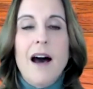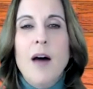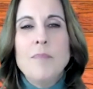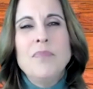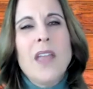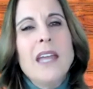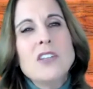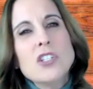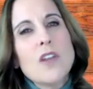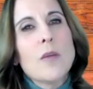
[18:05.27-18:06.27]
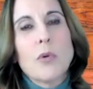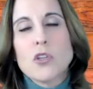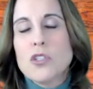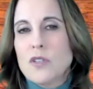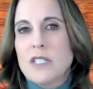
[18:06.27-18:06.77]
And just on the
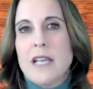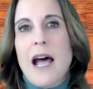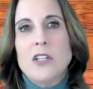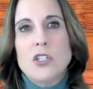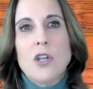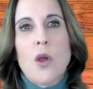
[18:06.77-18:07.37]
personal side,